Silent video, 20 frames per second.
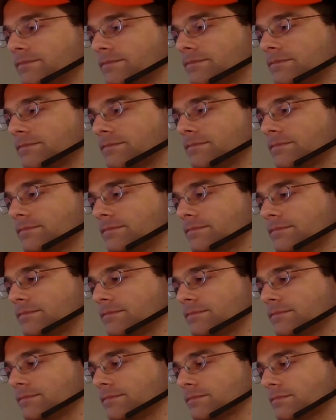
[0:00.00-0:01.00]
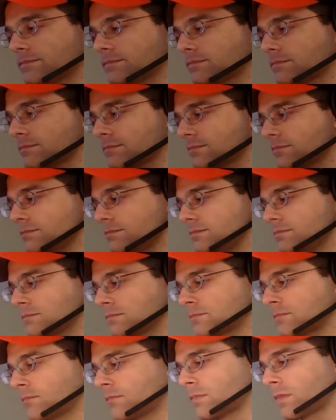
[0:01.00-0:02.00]

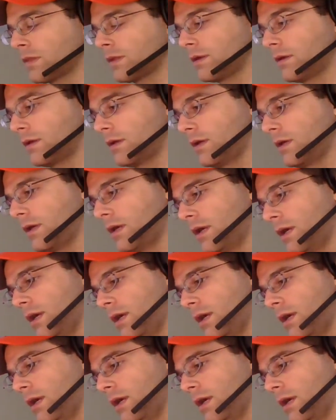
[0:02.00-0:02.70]
(no one is talking)